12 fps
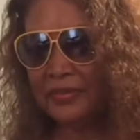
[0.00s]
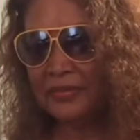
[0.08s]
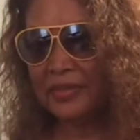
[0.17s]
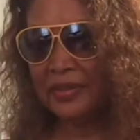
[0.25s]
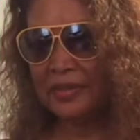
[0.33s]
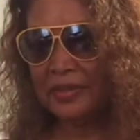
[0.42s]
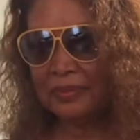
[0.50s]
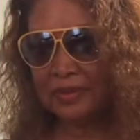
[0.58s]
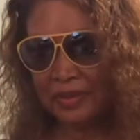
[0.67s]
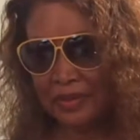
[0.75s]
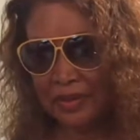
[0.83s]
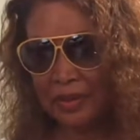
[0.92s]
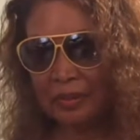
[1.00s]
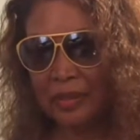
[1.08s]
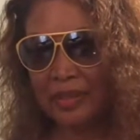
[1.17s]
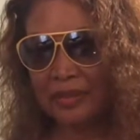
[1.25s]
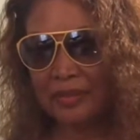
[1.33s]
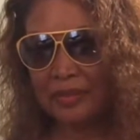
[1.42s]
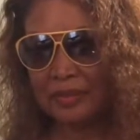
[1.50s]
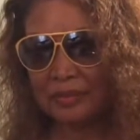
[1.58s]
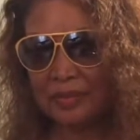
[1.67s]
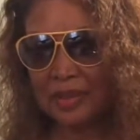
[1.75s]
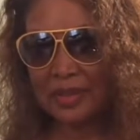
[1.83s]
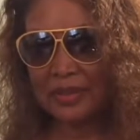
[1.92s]
very good about it
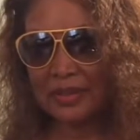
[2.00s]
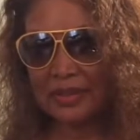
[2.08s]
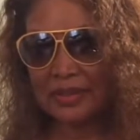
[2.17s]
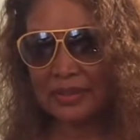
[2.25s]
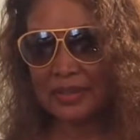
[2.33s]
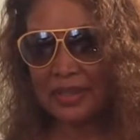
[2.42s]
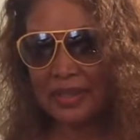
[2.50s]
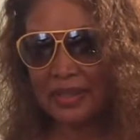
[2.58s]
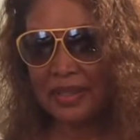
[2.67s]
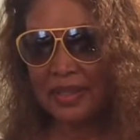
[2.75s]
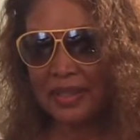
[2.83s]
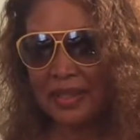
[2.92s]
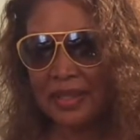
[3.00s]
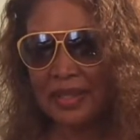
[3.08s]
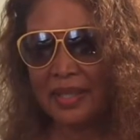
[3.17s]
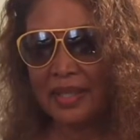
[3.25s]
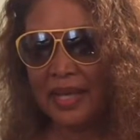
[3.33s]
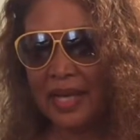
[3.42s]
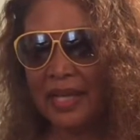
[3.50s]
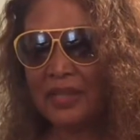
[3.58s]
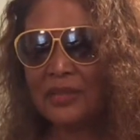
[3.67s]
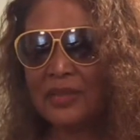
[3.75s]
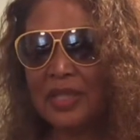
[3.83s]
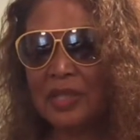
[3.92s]
because I
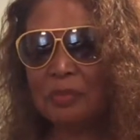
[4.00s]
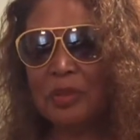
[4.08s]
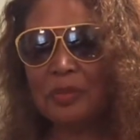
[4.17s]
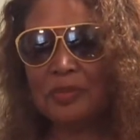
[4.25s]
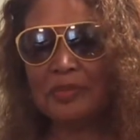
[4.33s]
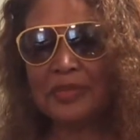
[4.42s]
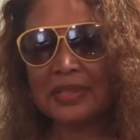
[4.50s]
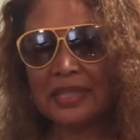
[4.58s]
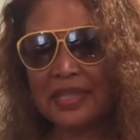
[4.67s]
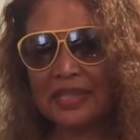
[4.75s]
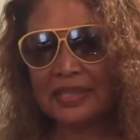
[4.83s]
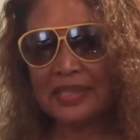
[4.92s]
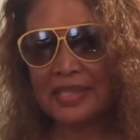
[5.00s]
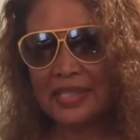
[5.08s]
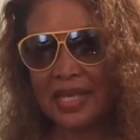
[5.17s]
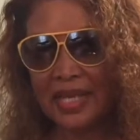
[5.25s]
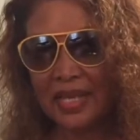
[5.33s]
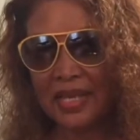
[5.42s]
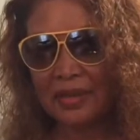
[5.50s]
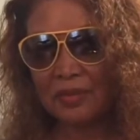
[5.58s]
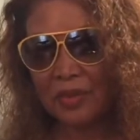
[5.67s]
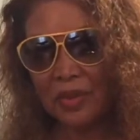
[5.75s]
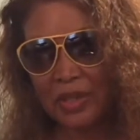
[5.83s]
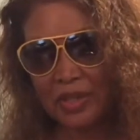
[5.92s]
don't think people really understand
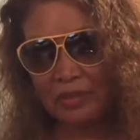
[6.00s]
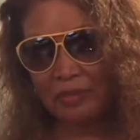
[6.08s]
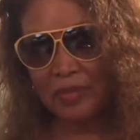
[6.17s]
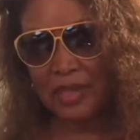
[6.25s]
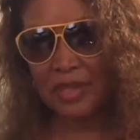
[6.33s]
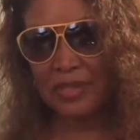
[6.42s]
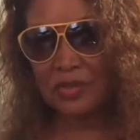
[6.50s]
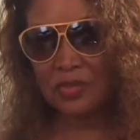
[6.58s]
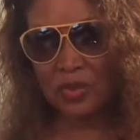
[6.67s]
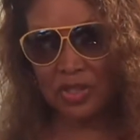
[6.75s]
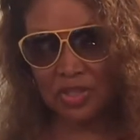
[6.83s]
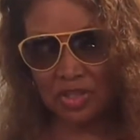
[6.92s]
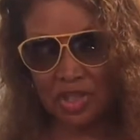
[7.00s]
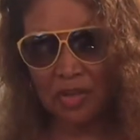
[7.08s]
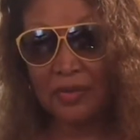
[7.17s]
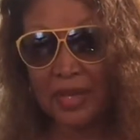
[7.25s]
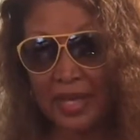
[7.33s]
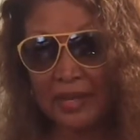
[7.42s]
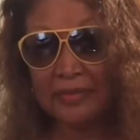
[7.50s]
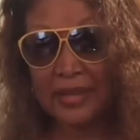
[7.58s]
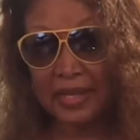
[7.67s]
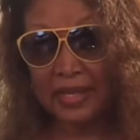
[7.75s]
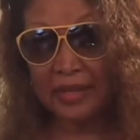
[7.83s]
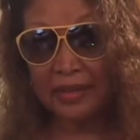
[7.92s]
what it means when you don't have
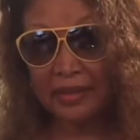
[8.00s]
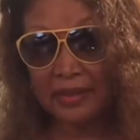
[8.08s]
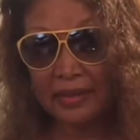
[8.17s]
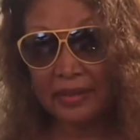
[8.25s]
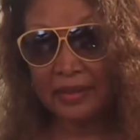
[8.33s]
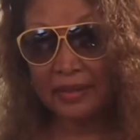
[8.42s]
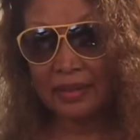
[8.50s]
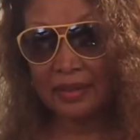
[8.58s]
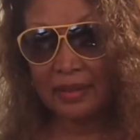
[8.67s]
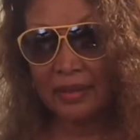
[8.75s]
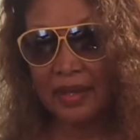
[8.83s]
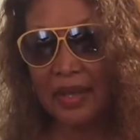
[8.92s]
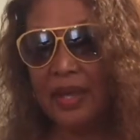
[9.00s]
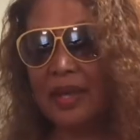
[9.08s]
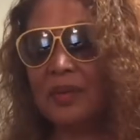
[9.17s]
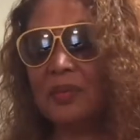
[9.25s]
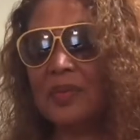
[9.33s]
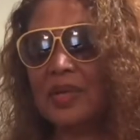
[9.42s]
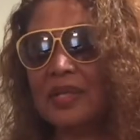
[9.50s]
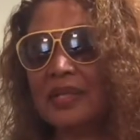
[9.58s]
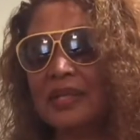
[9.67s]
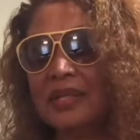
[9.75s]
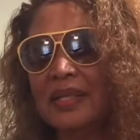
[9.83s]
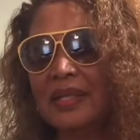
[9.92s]
hair and when
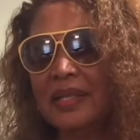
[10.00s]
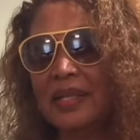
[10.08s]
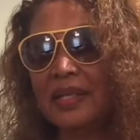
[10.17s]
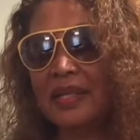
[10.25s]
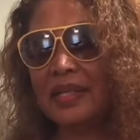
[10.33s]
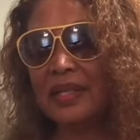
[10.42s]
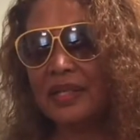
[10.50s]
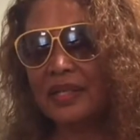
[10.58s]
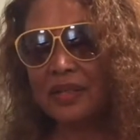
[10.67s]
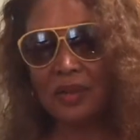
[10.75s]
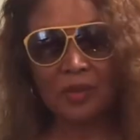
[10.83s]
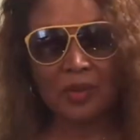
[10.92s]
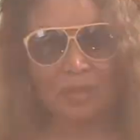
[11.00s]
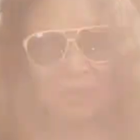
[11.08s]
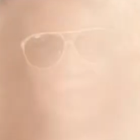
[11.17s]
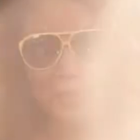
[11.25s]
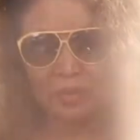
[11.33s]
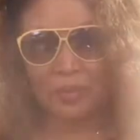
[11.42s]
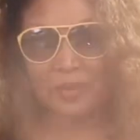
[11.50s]
you don't want to wear a wig.